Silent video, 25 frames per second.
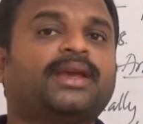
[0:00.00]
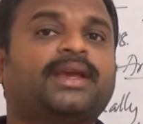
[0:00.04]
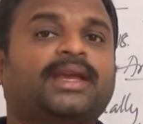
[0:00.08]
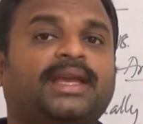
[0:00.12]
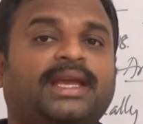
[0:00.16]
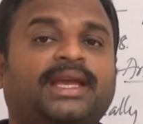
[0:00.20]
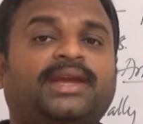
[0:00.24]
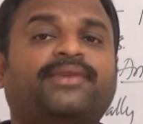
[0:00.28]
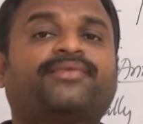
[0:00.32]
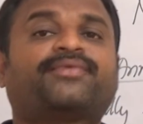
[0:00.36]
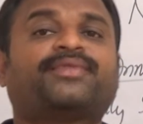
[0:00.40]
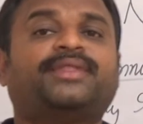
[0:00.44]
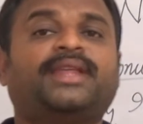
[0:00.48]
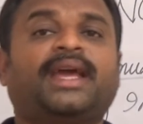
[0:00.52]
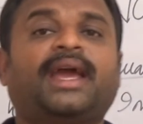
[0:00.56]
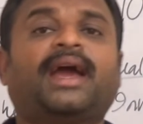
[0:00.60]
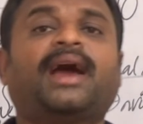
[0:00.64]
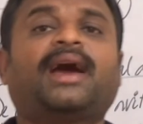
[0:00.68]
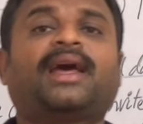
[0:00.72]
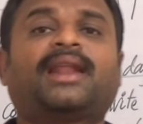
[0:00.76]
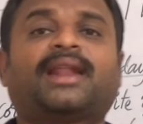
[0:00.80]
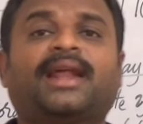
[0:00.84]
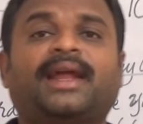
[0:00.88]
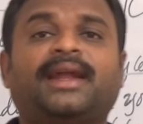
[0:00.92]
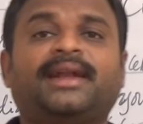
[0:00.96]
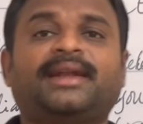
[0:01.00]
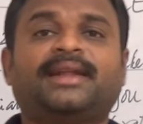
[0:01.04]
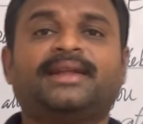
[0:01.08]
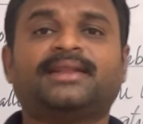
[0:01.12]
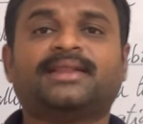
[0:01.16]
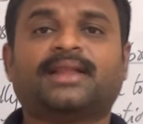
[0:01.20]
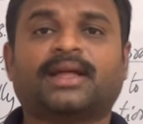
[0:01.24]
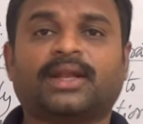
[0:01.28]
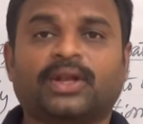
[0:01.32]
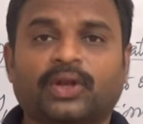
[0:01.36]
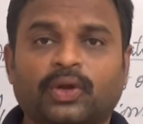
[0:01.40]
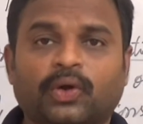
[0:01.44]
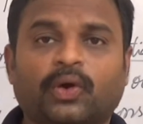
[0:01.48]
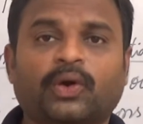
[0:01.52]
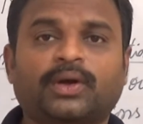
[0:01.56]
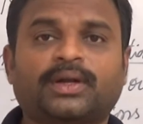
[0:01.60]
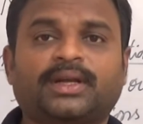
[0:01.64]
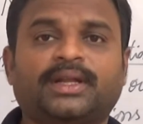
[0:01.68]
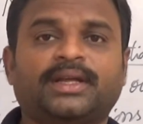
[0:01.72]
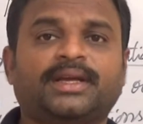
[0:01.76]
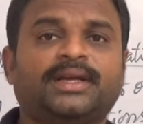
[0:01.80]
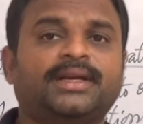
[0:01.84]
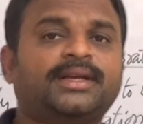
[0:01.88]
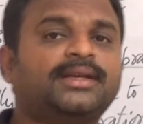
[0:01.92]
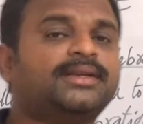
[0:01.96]
if they are writing the
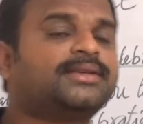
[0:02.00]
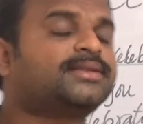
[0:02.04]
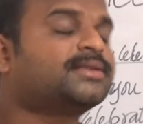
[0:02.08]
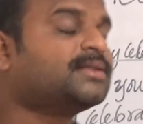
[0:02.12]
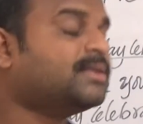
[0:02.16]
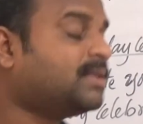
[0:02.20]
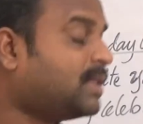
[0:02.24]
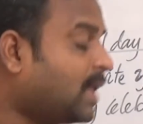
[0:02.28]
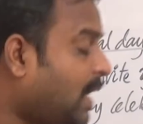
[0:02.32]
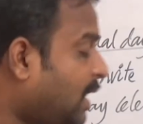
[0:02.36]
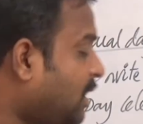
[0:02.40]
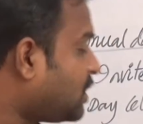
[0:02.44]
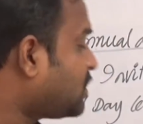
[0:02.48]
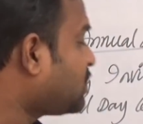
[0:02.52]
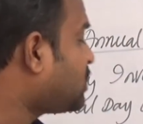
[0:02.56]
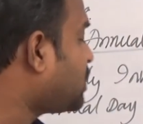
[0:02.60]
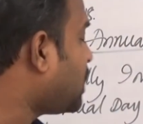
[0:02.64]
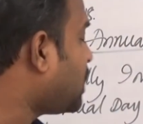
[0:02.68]
notice, that